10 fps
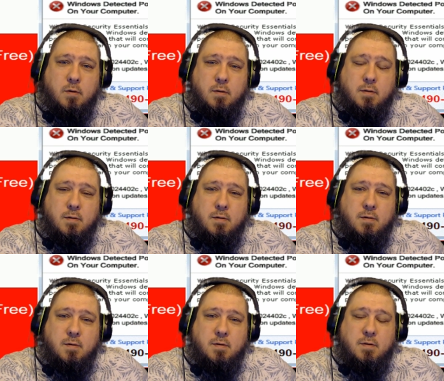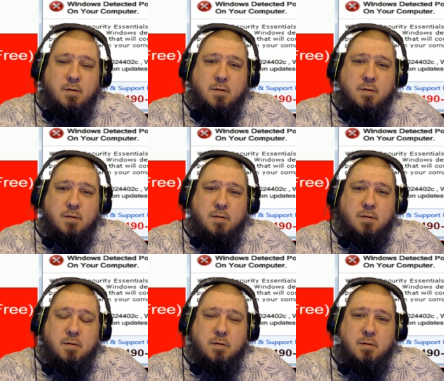
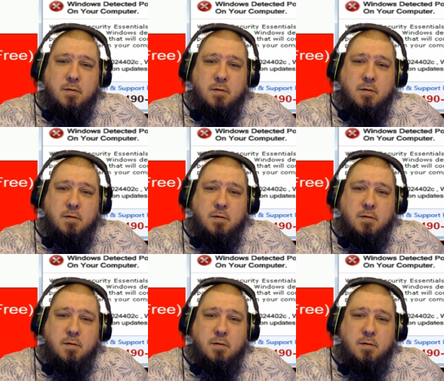(silence)